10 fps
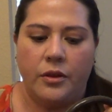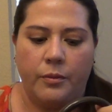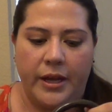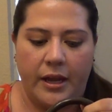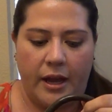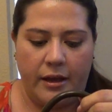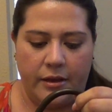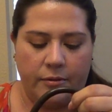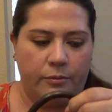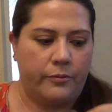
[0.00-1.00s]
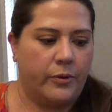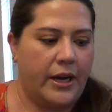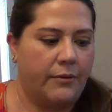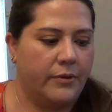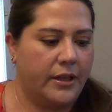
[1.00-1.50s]
what
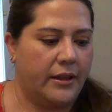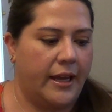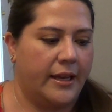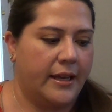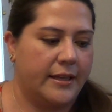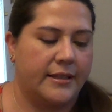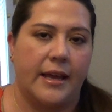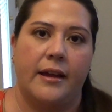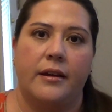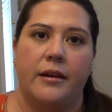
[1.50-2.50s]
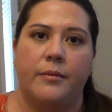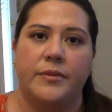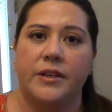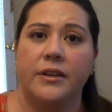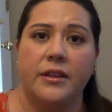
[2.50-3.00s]
I really like is
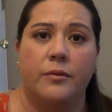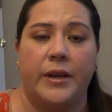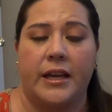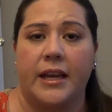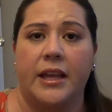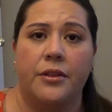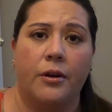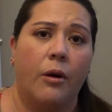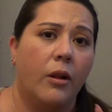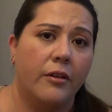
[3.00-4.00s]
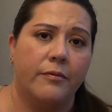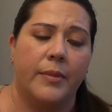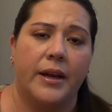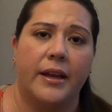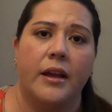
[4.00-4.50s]
that during the week I can throw all of
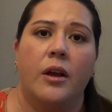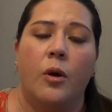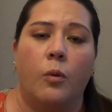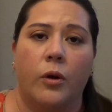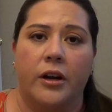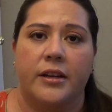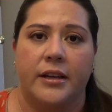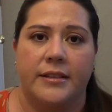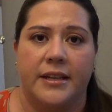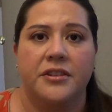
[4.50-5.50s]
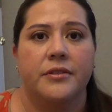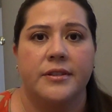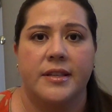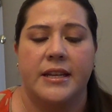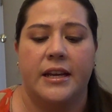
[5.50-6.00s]
my work
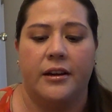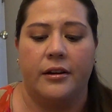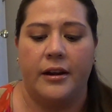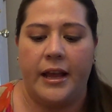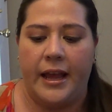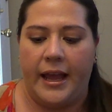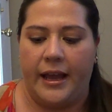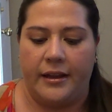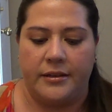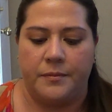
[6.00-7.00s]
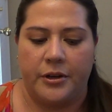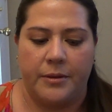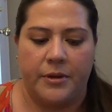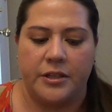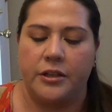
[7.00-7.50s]
essentials in here, and
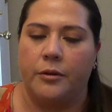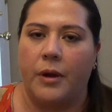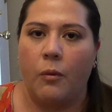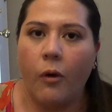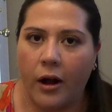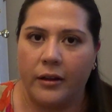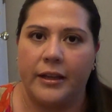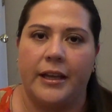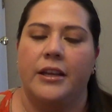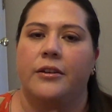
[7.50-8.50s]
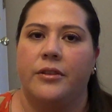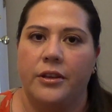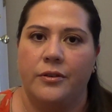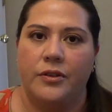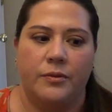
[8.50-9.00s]
pretty much, my wallet, the
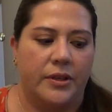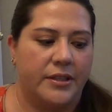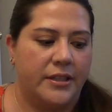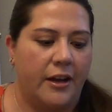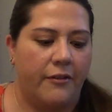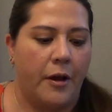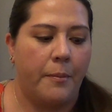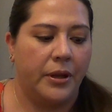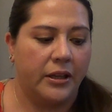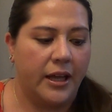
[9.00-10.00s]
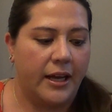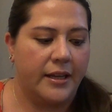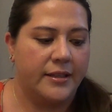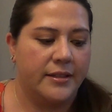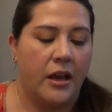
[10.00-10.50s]
usual stuff.
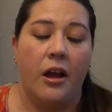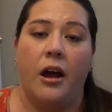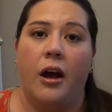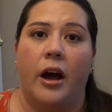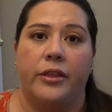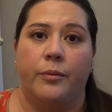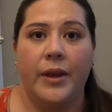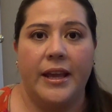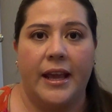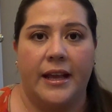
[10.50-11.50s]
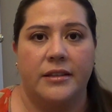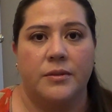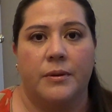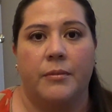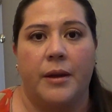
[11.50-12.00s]
Plus, on the
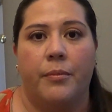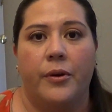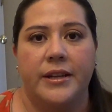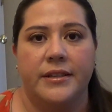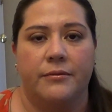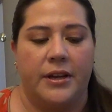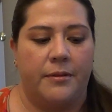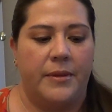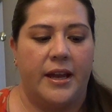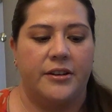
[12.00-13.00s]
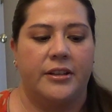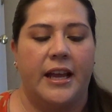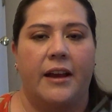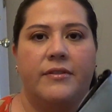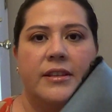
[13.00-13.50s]
weekends when my boys are with me, I
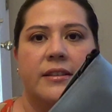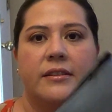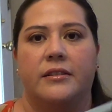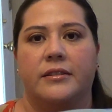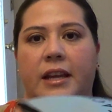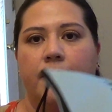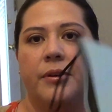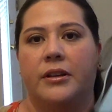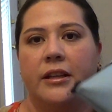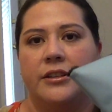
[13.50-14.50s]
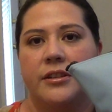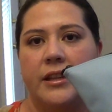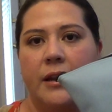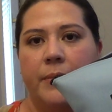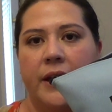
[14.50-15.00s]
actually have this little diaper clutch
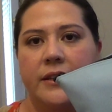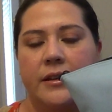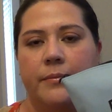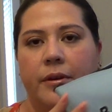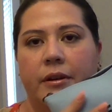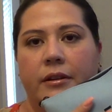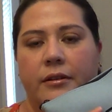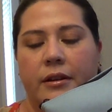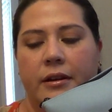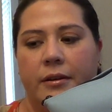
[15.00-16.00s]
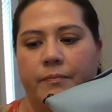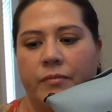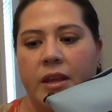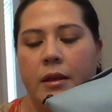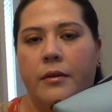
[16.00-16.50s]
that I picked up on
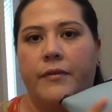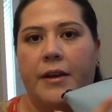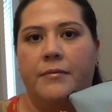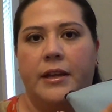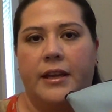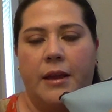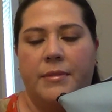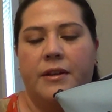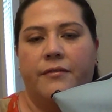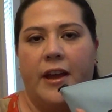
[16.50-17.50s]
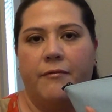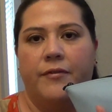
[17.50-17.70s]
it came in a